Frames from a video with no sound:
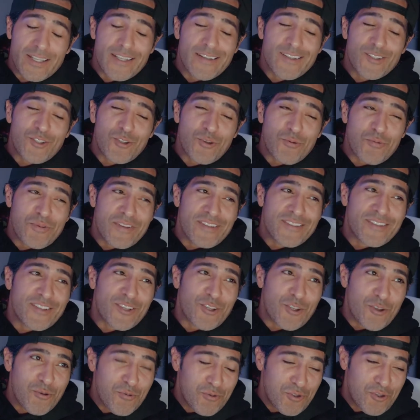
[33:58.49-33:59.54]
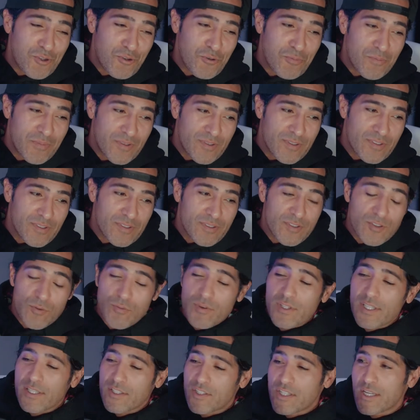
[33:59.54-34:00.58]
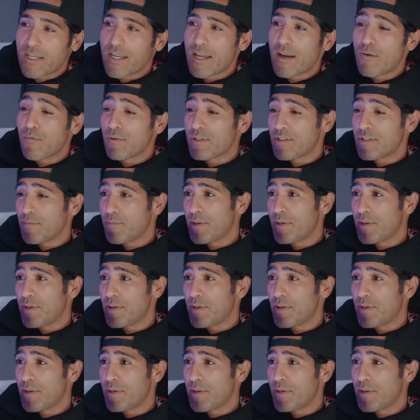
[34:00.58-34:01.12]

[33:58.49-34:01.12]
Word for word: to need to tune into YouTube to really check out what's